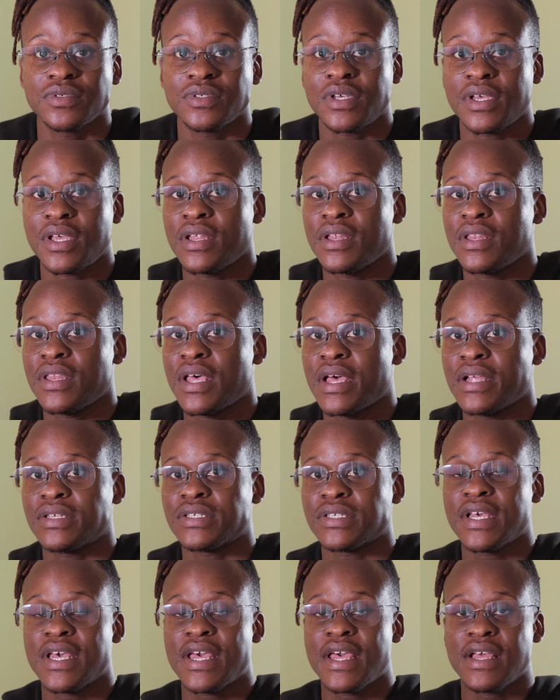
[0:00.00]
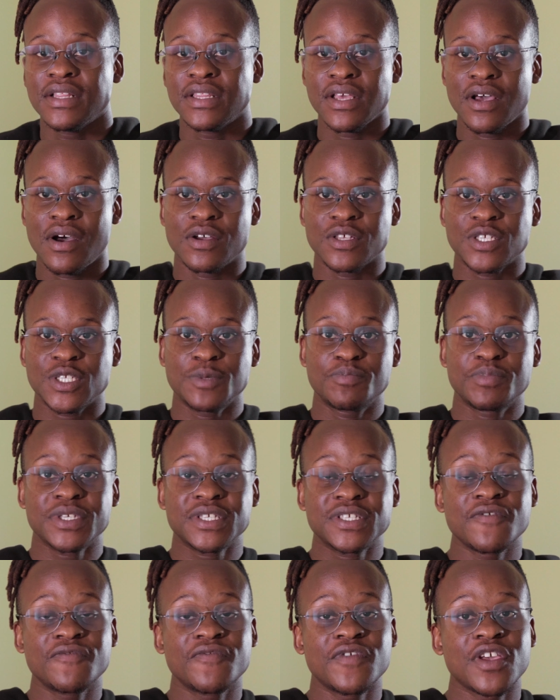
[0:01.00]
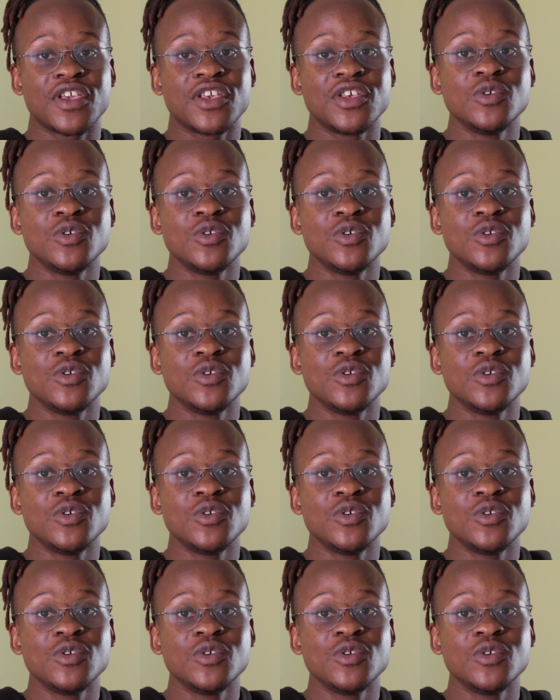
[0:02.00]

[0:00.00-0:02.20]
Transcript: in that there are specific